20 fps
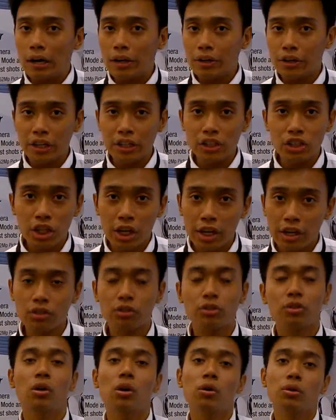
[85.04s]
you can
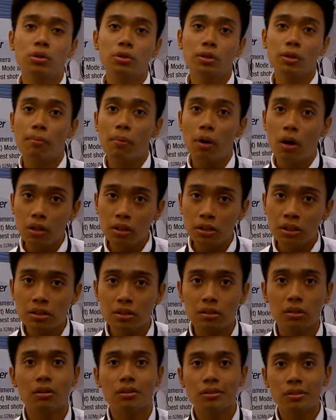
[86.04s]
go to the
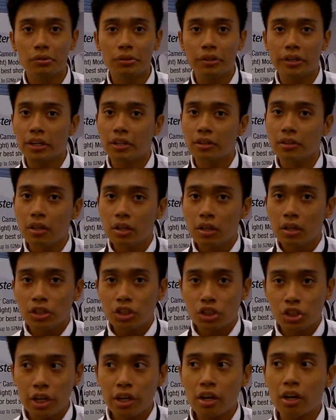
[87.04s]
malls. Also, you can
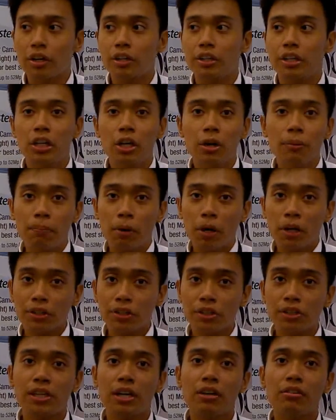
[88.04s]
check our dealer
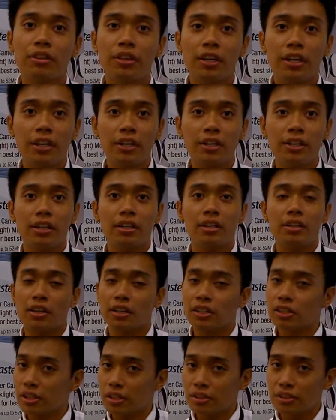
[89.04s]
partners out there that
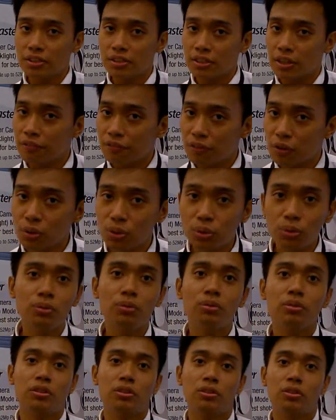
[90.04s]
sells the ZenFone
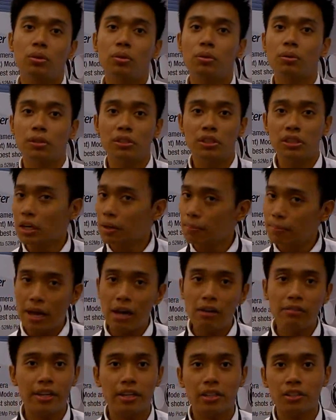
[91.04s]
2. So it's gonna be
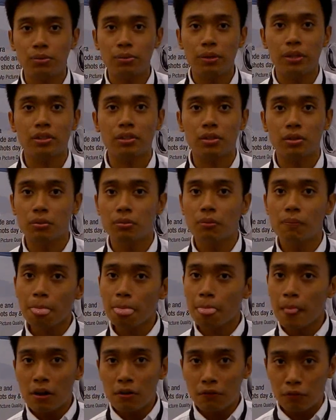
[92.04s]
out next week. So
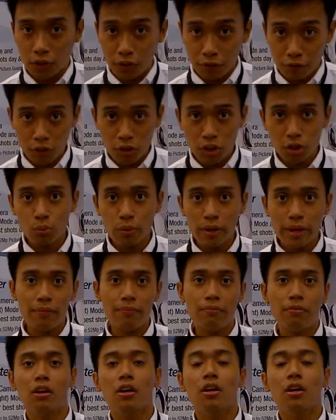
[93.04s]
for the first wave,